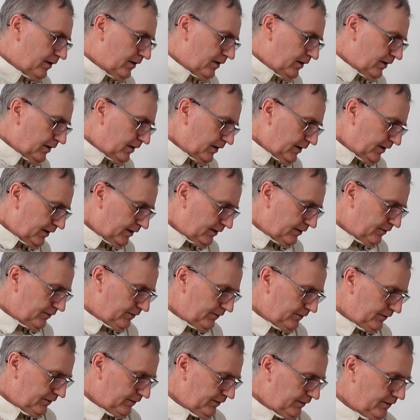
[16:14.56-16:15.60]
and they're sort
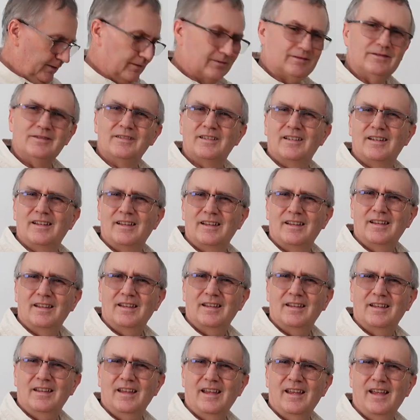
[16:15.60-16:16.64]
of like
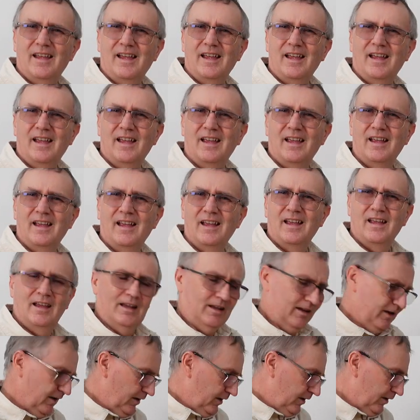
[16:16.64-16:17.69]
there.
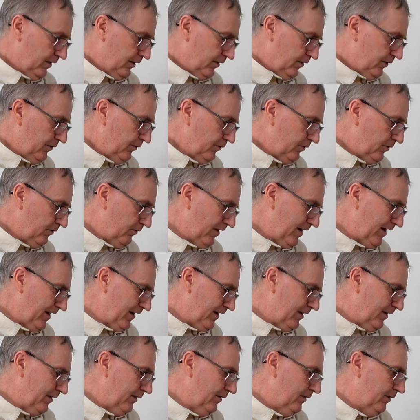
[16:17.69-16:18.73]
Not
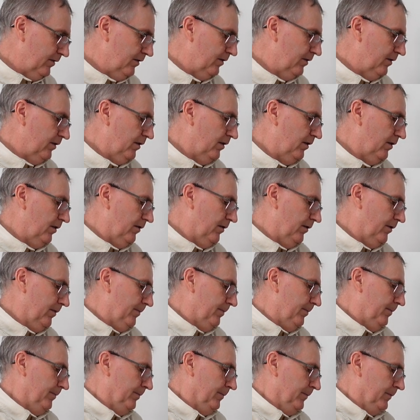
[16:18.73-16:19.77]
great.
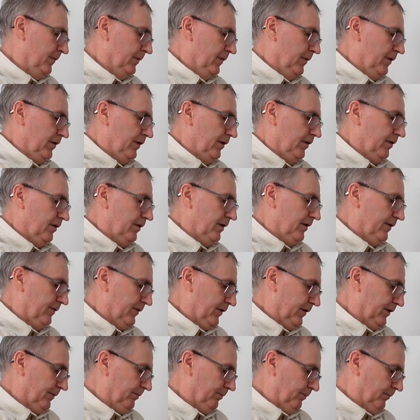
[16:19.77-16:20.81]
I'm gonna have
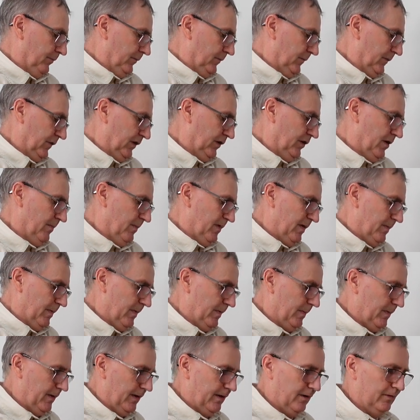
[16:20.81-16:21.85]
to tie them up
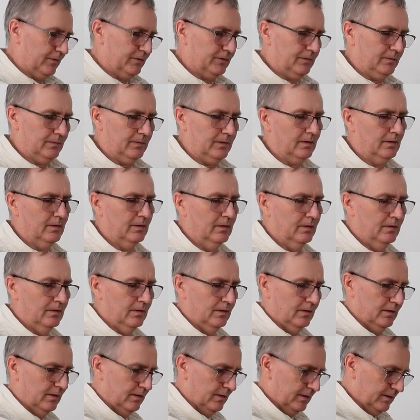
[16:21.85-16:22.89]
a bit at the time.
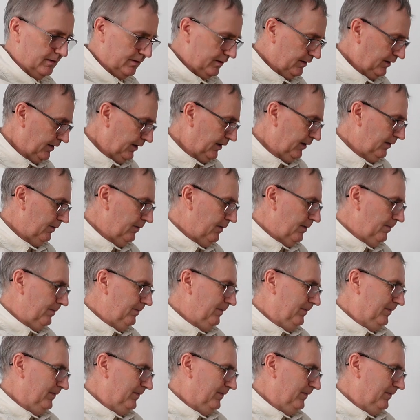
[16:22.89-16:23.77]
So